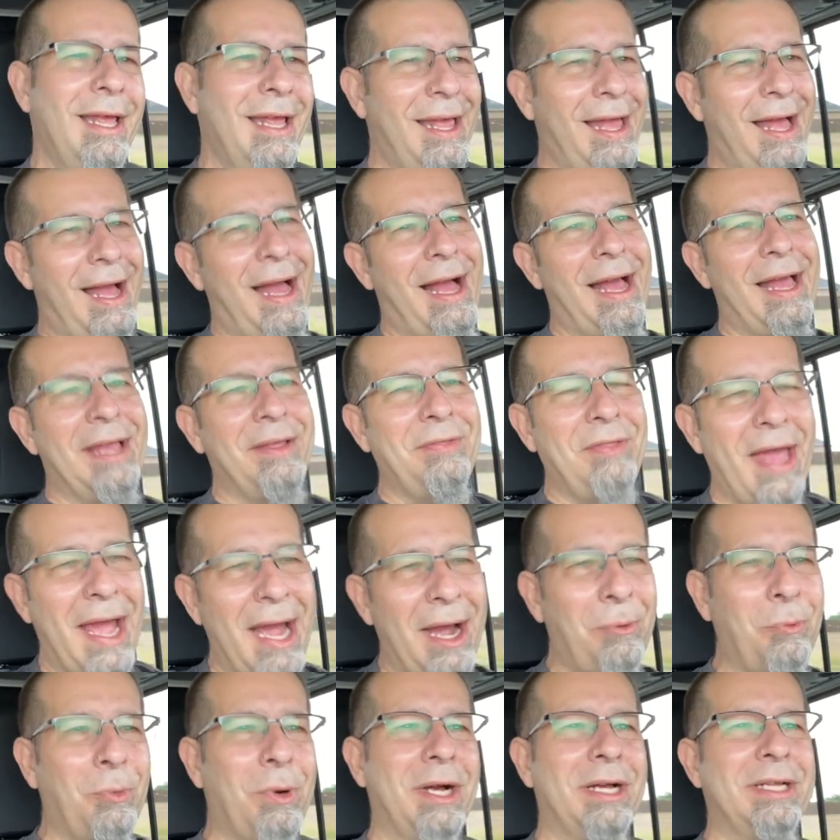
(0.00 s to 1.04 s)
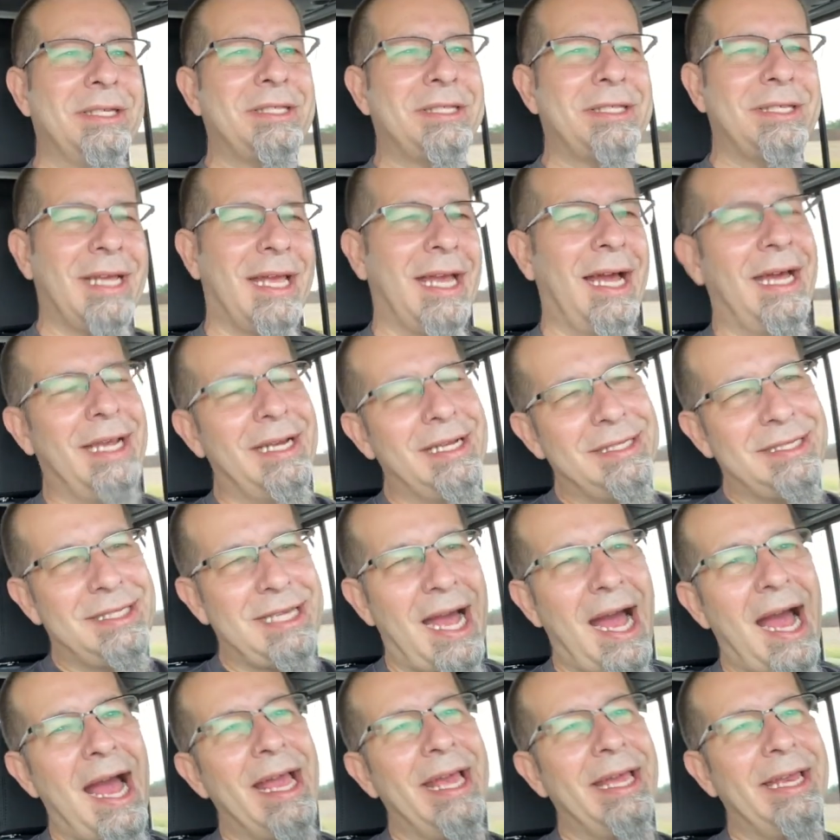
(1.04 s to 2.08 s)
And that was to kind of
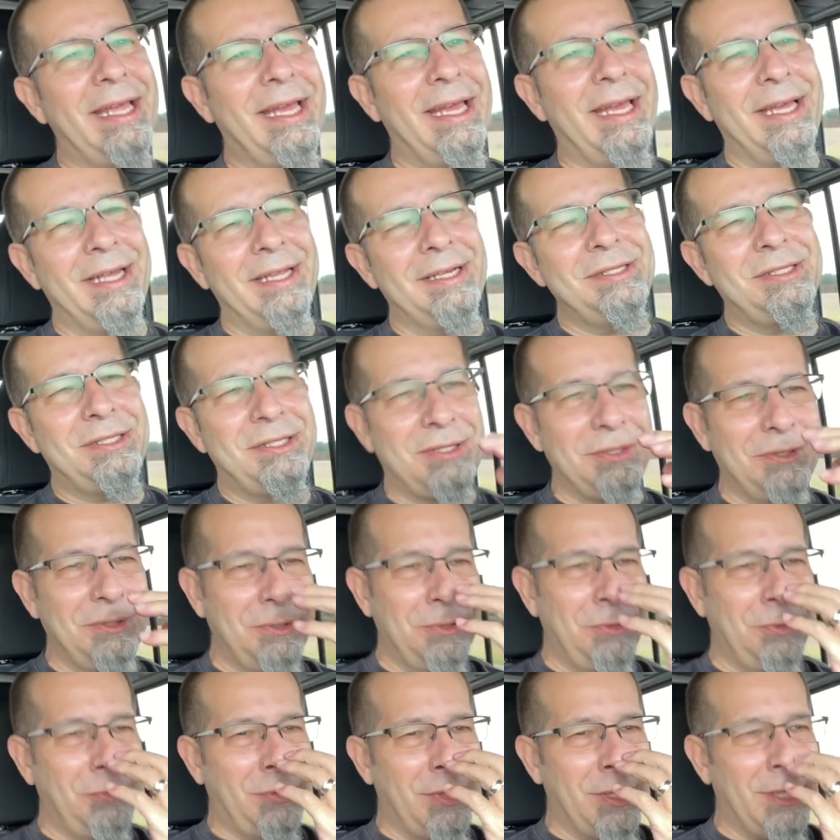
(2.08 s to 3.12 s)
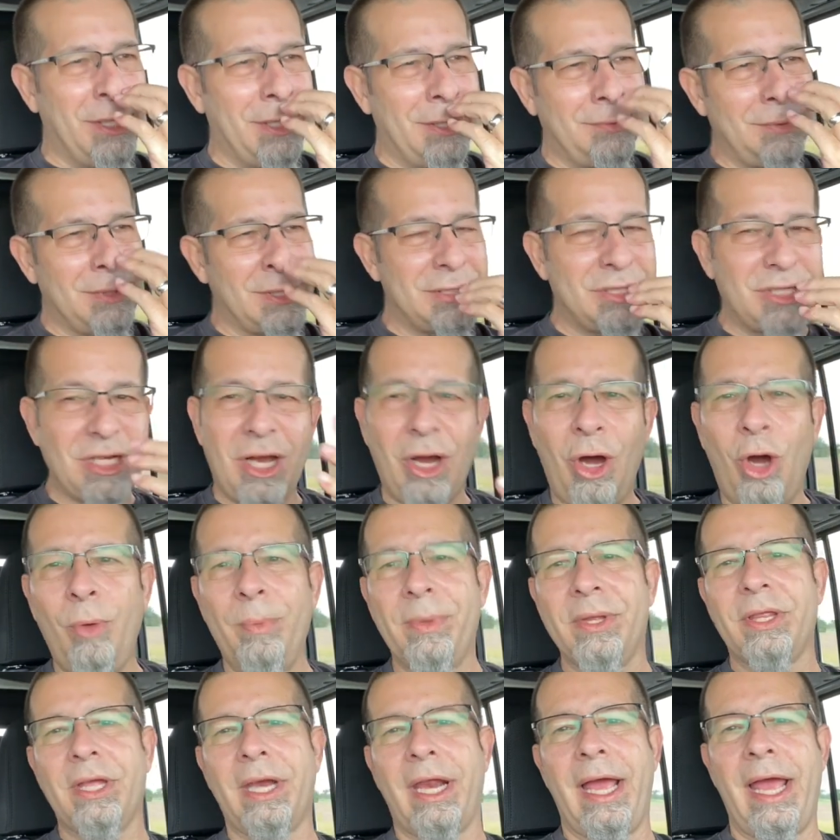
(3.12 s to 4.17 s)
tie it in to the
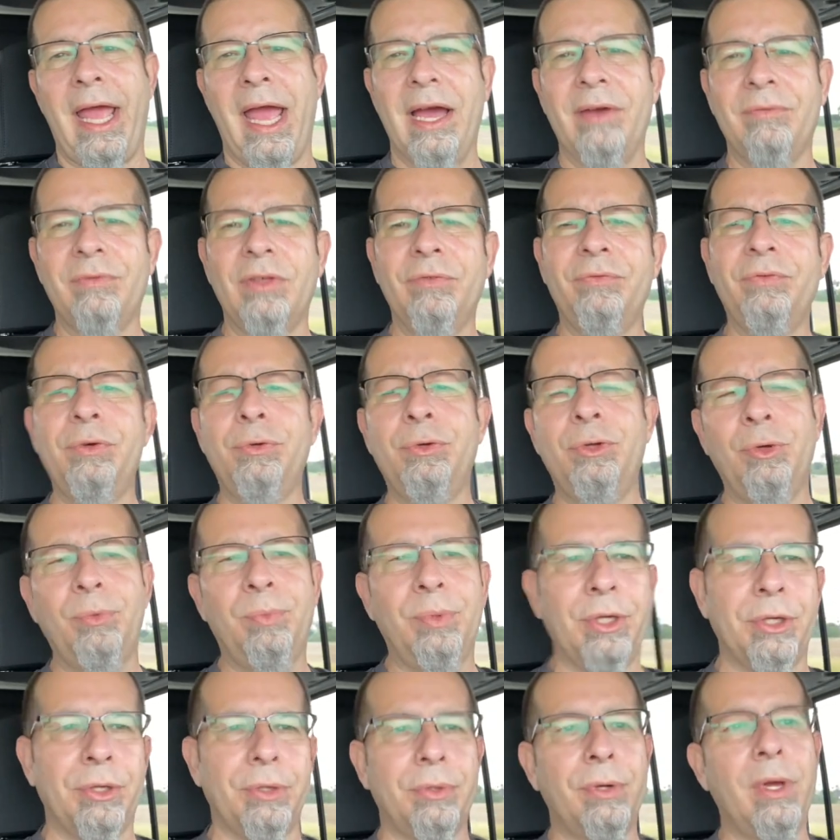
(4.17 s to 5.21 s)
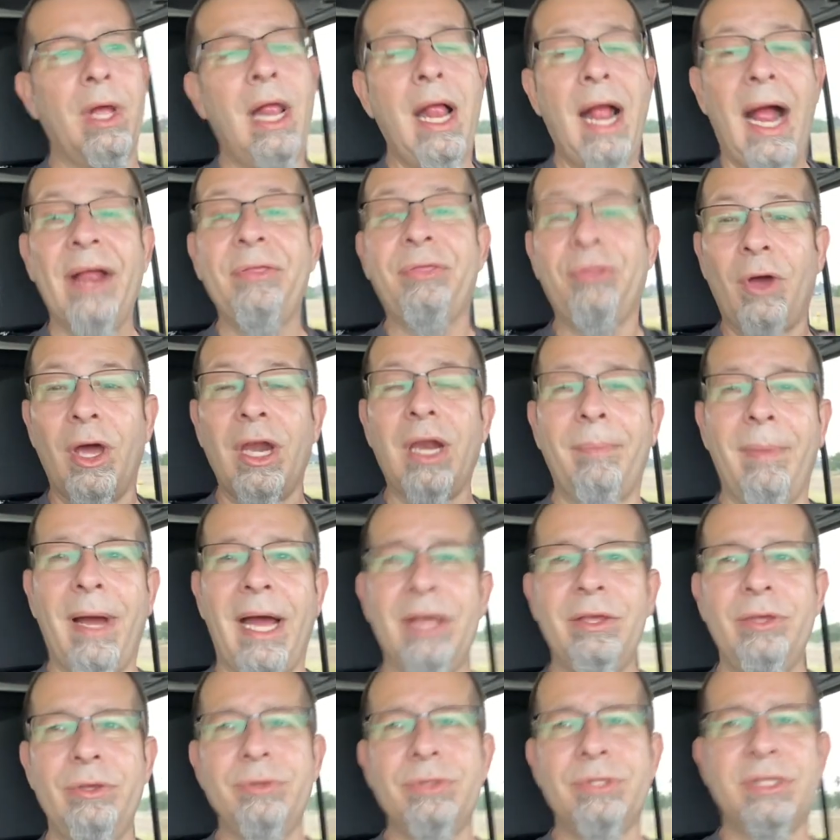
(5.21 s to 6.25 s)
Tacoma that I have, the Voodoo Blue. I thought
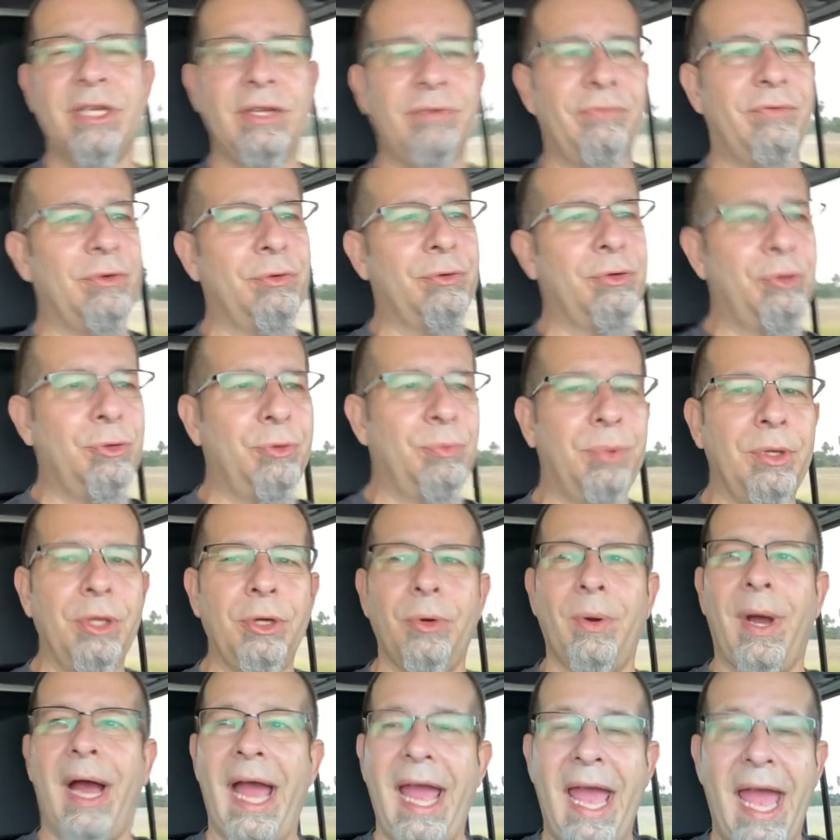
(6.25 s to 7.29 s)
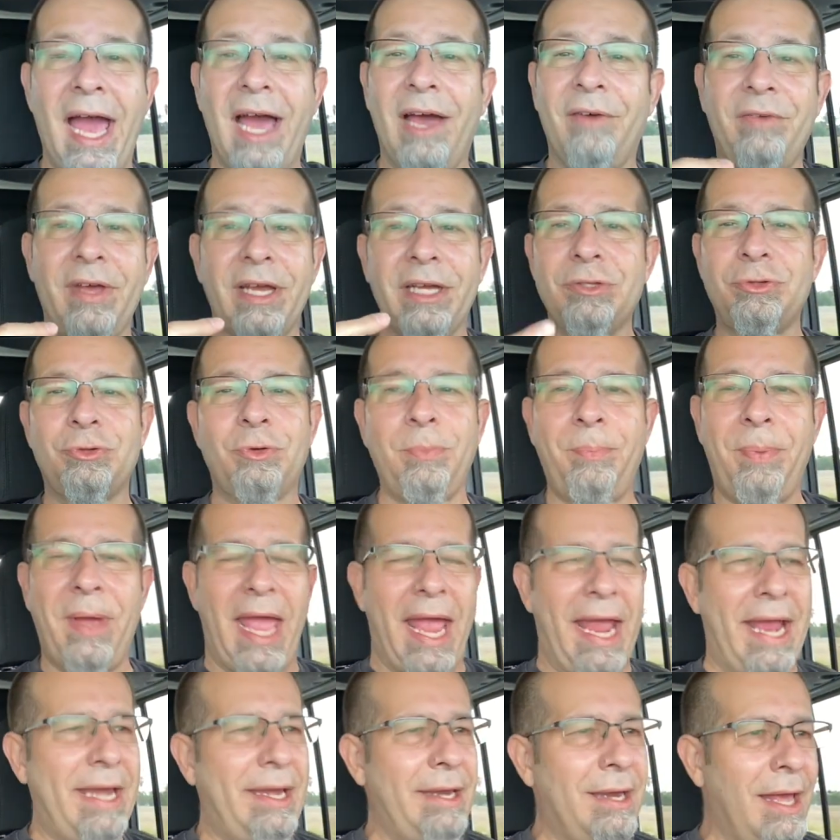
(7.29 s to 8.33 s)
about using Voodoo Blue. I have extra
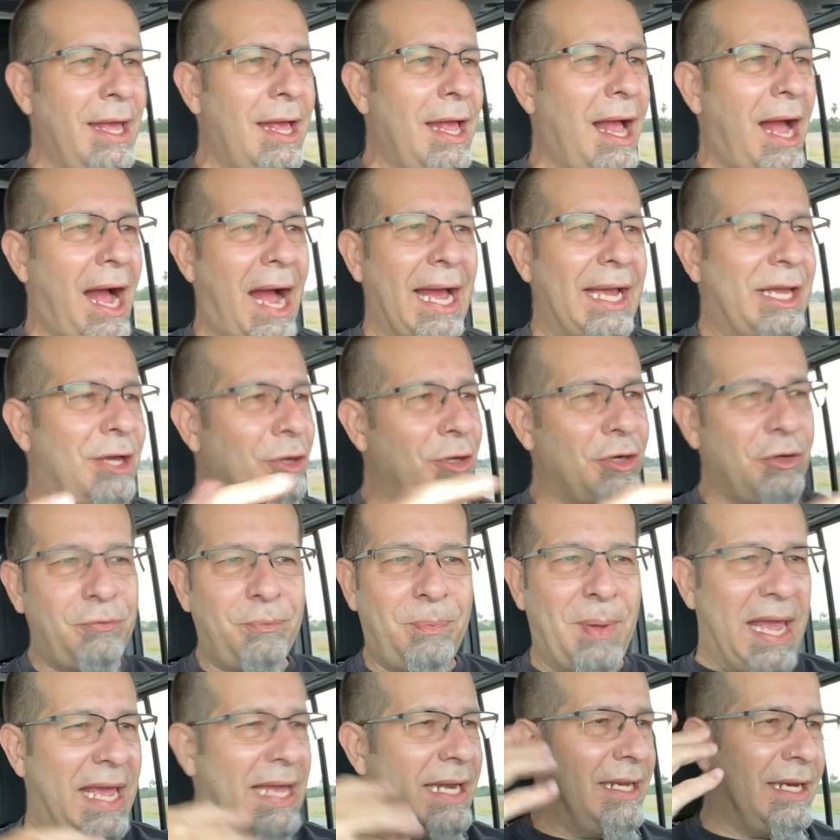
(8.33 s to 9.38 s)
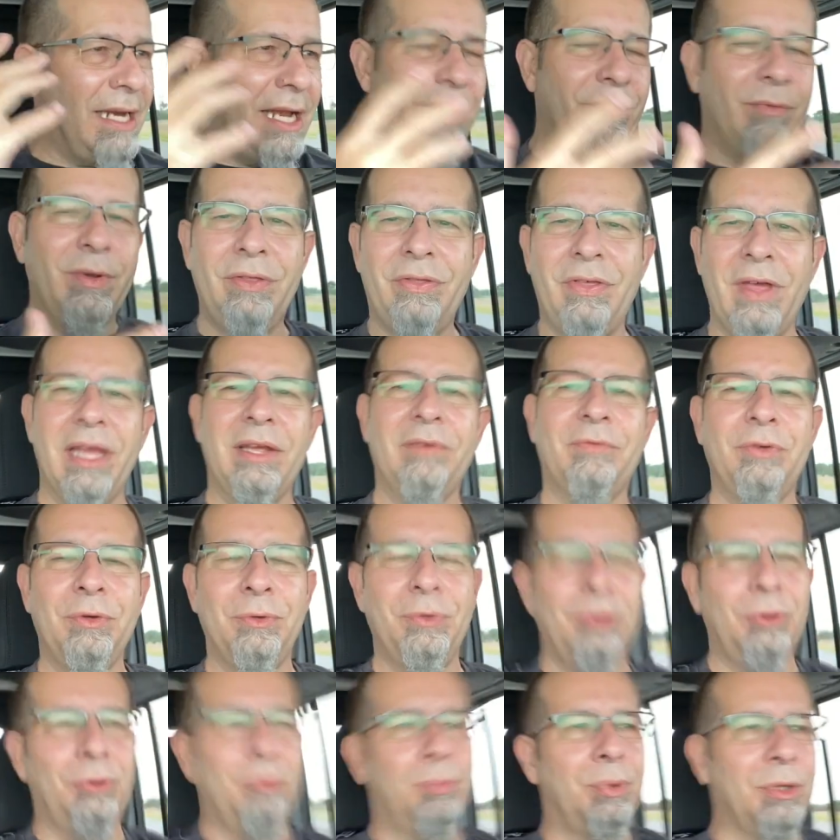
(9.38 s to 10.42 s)
paint. I could have painted everything
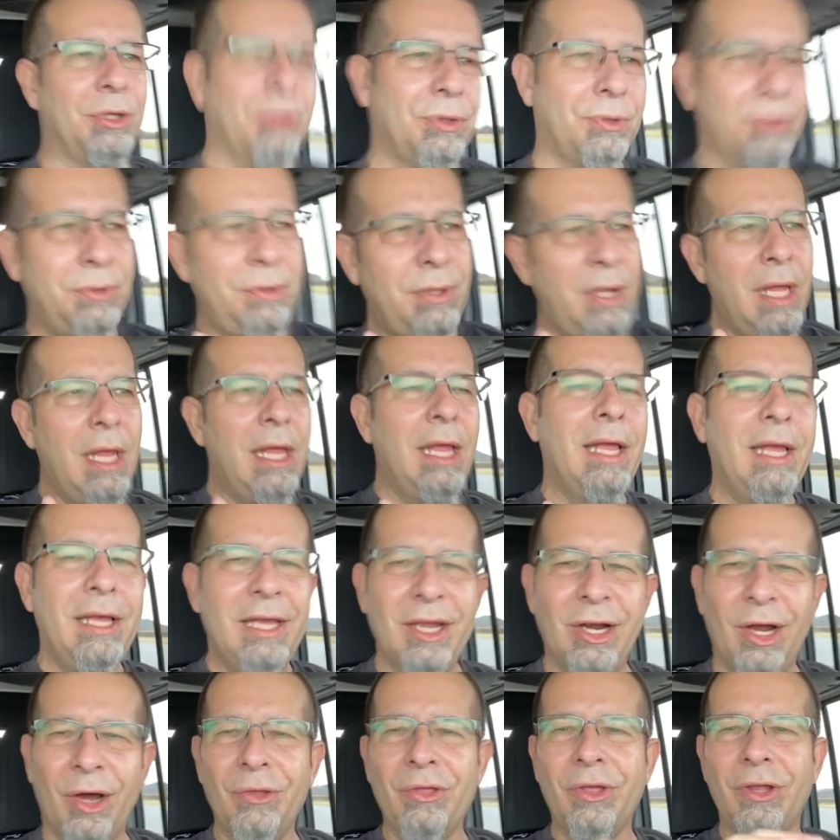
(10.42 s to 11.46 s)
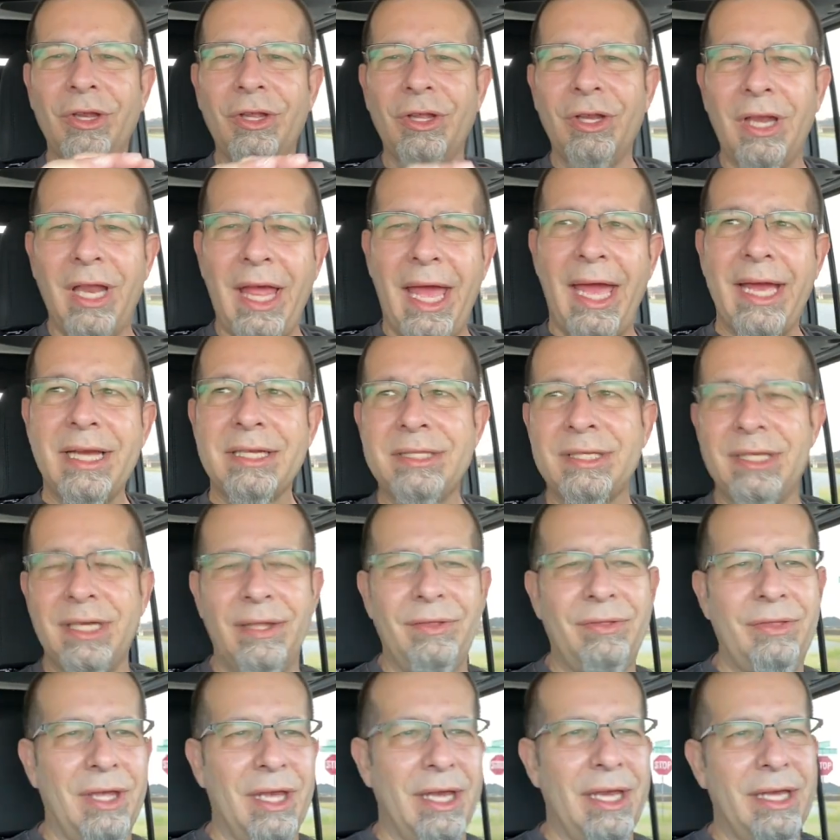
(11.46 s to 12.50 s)
Voodoo Blue, you know, the little
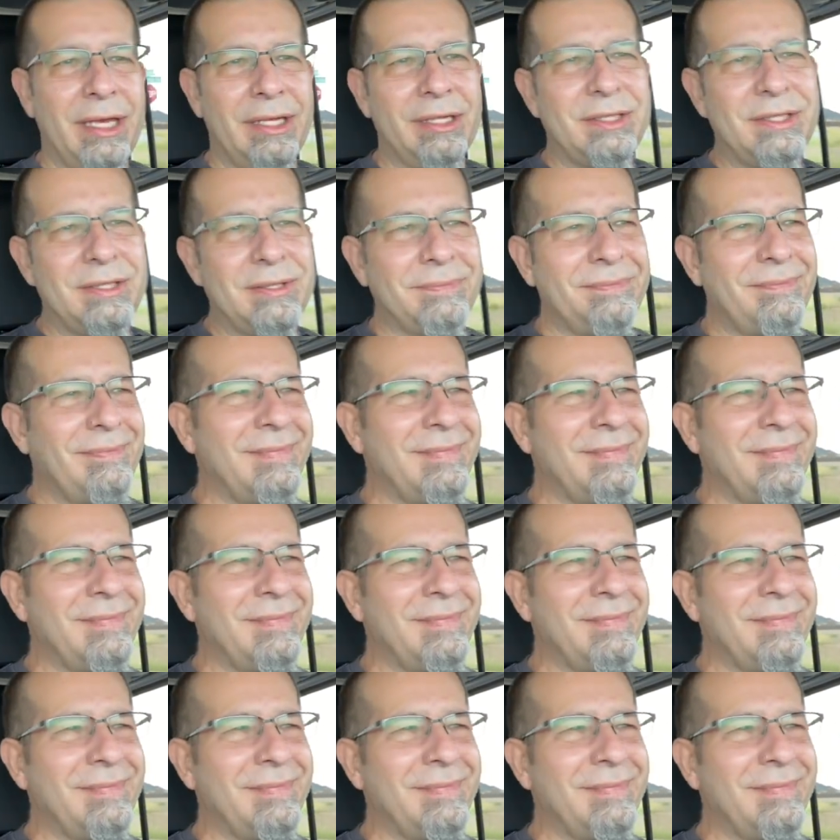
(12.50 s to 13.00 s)
accent things.